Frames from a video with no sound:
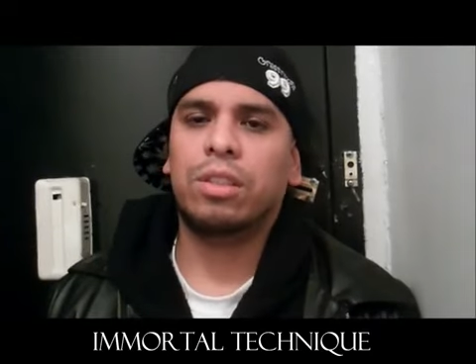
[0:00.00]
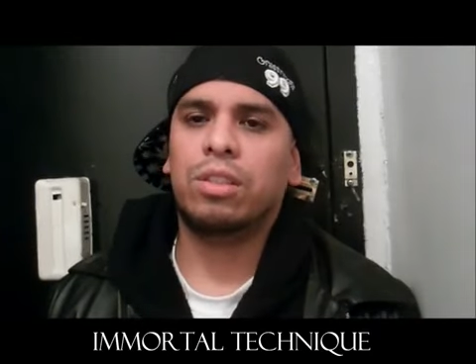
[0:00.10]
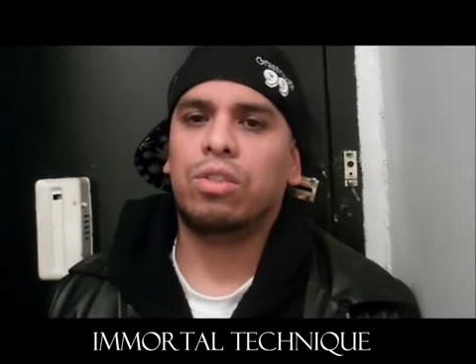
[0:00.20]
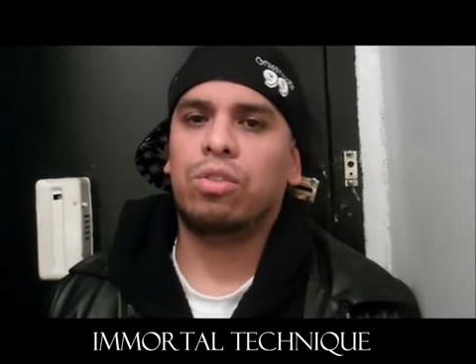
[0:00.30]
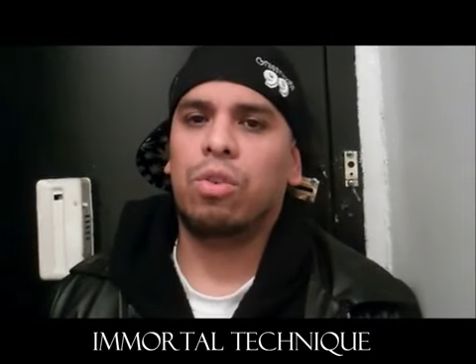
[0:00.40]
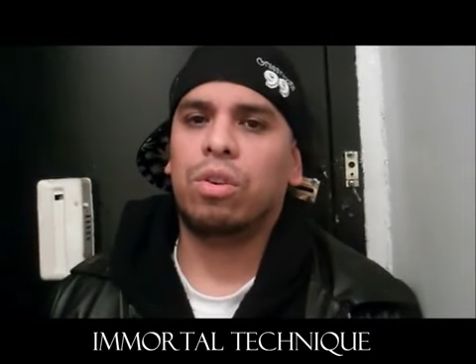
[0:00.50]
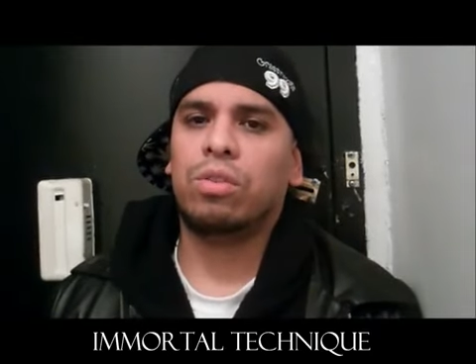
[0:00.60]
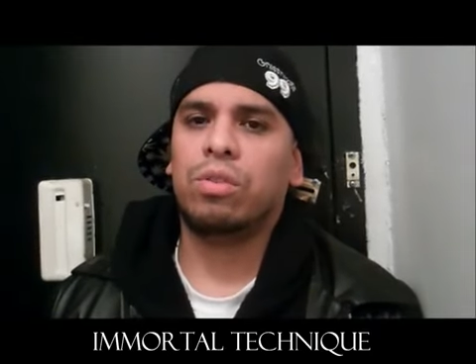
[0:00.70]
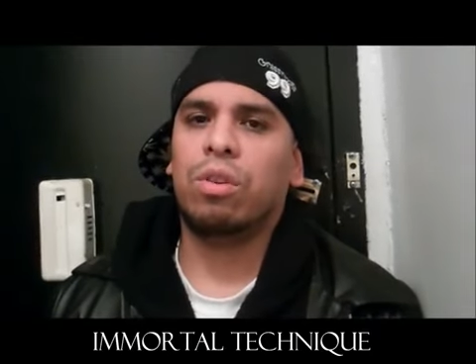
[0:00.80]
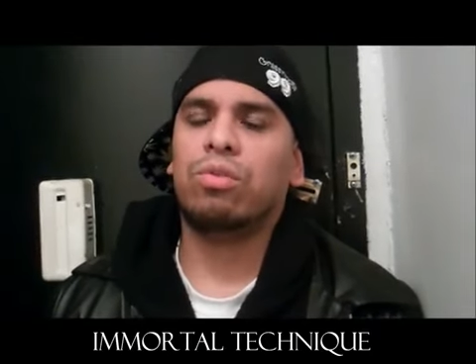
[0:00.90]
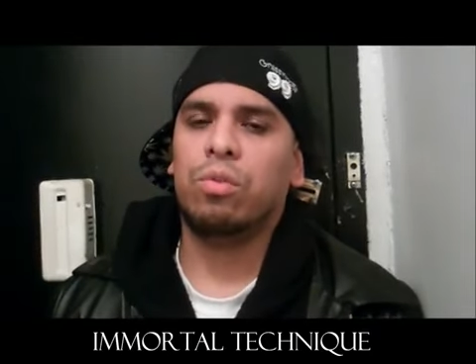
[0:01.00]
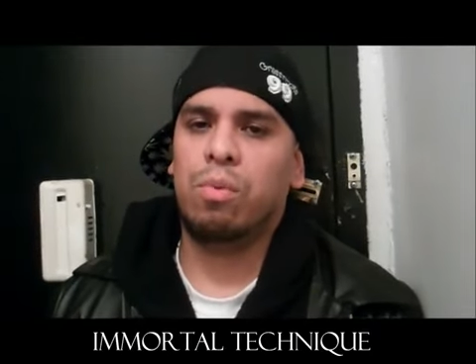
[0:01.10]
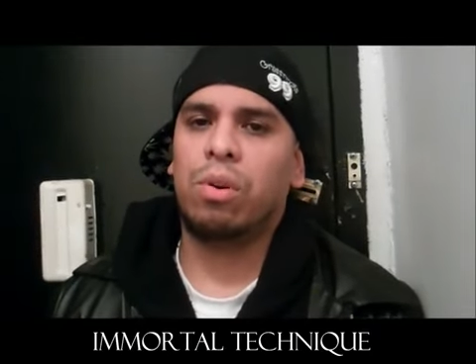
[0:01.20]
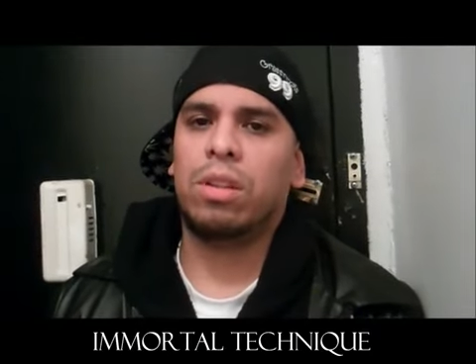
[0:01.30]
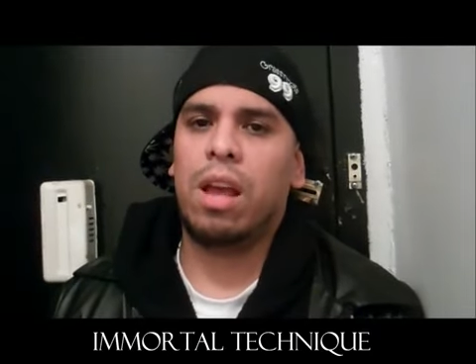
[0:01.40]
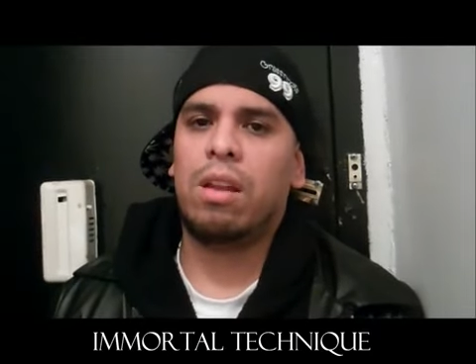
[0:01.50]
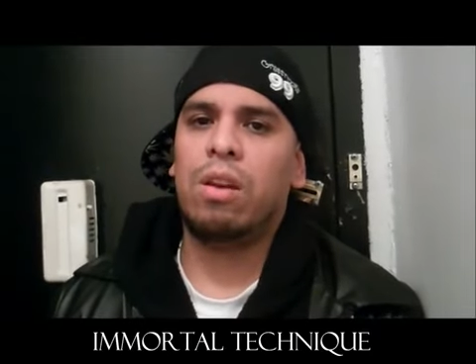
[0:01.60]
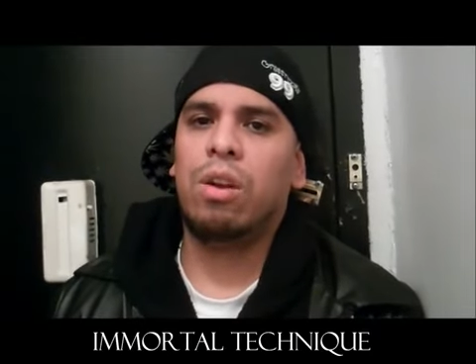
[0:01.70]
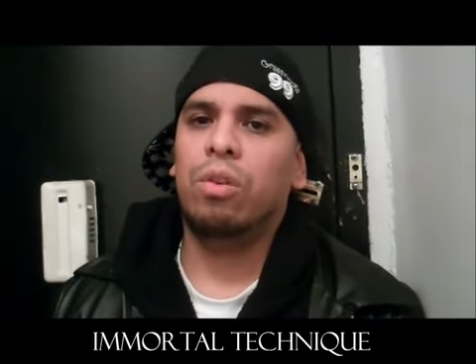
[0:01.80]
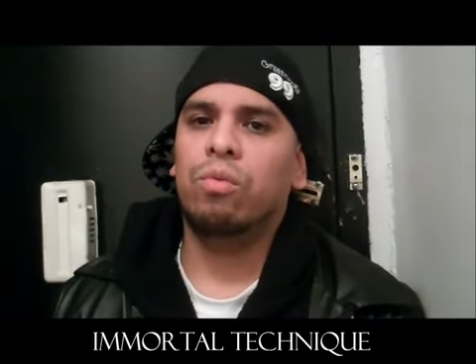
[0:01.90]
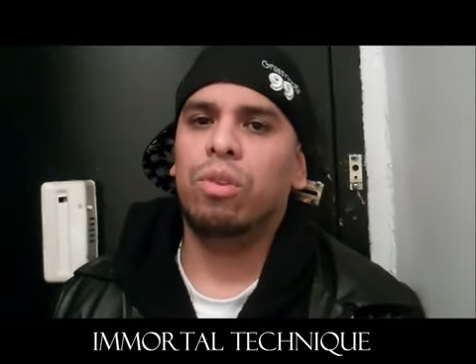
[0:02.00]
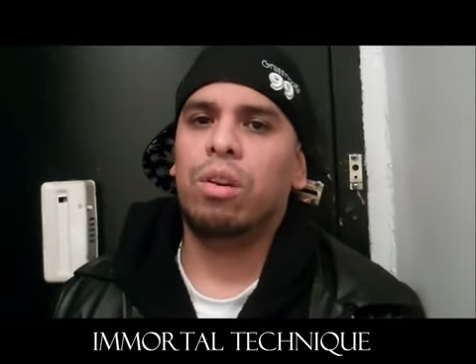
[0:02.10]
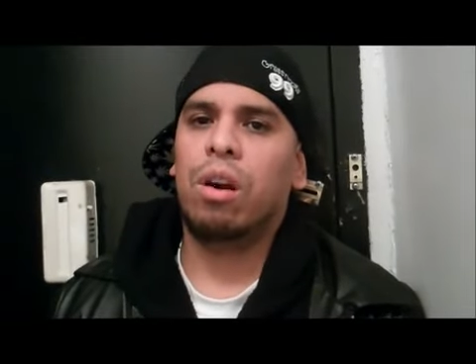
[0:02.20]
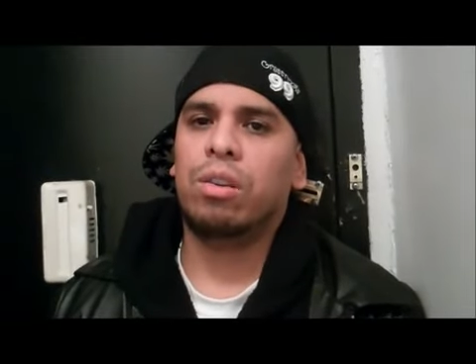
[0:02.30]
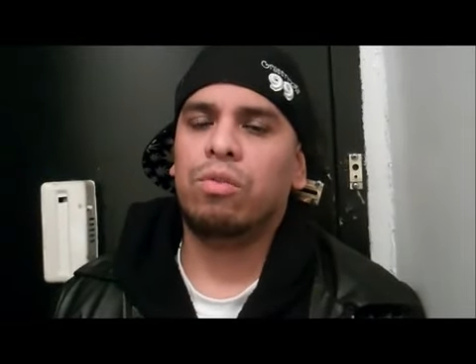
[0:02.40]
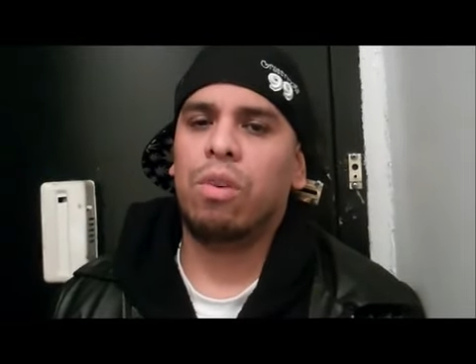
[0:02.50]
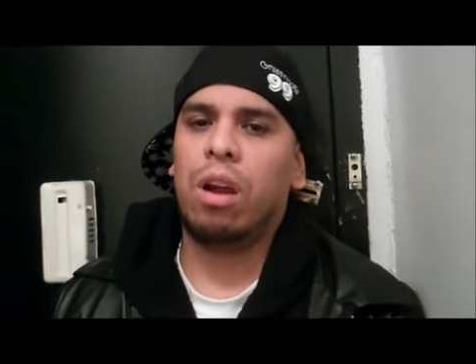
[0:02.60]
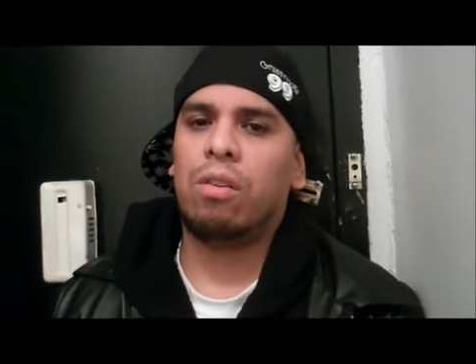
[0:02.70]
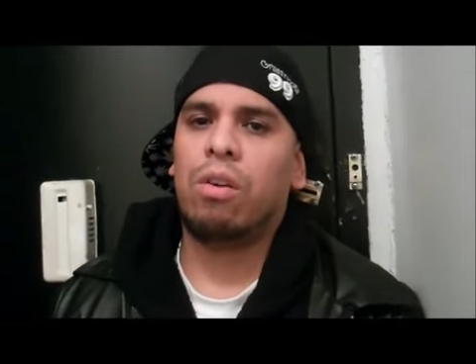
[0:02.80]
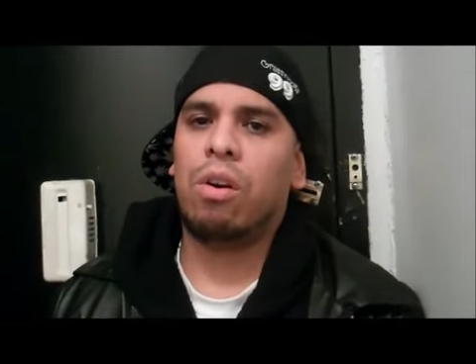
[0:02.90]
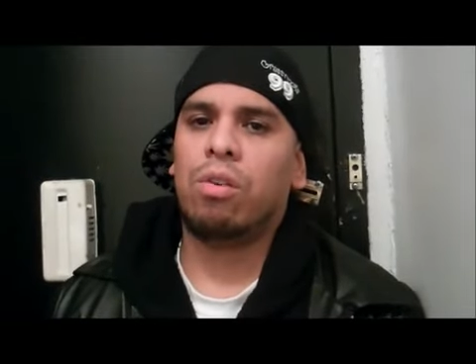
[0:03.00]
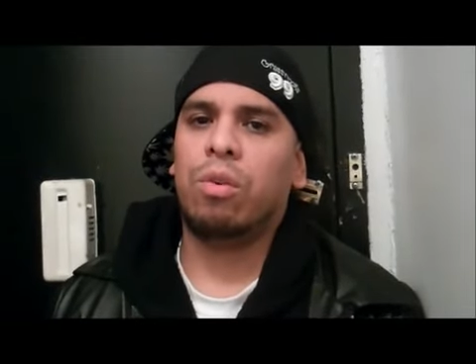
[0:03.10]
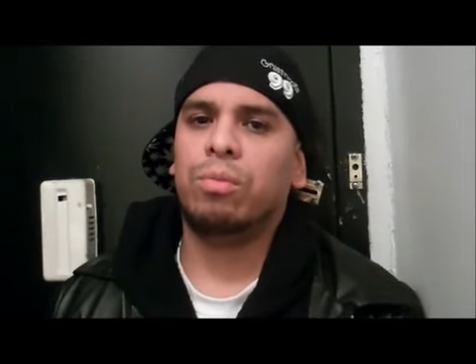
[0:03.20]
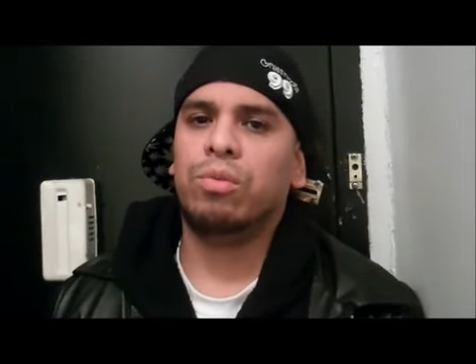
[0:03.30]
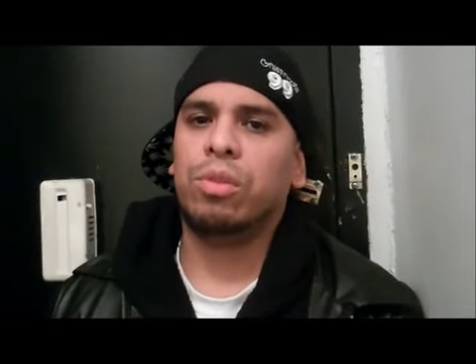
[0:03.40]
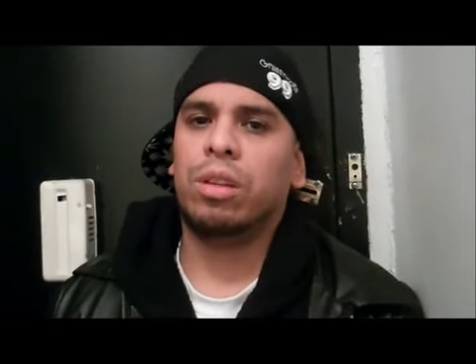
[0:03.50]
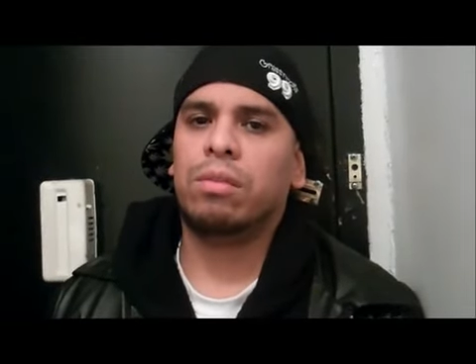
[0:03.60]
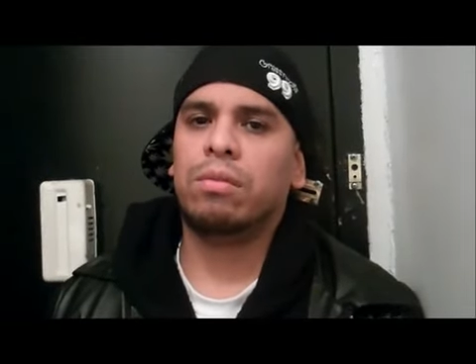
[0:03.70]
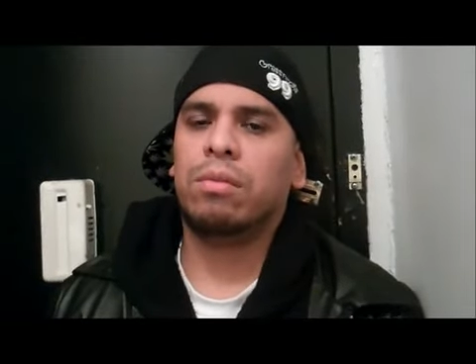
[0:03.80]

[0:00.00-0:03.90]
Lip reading: It's in stores. Go support that. Real underground hardcore music,